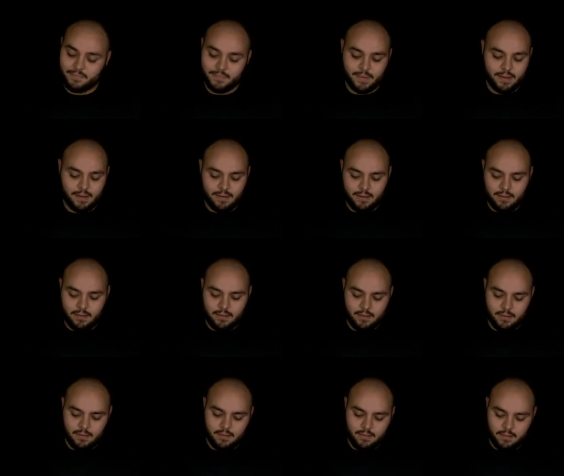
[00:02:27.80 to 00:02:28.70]

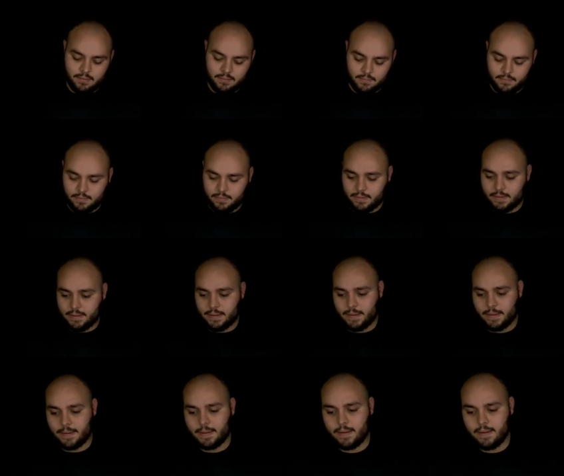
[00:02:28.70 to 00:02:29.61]

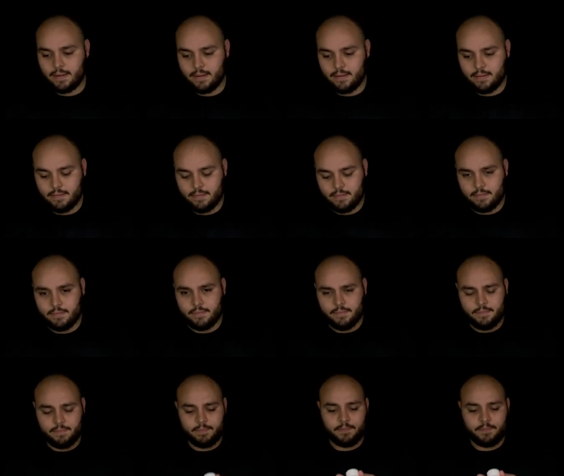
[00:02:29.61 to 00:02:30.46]
[no speech]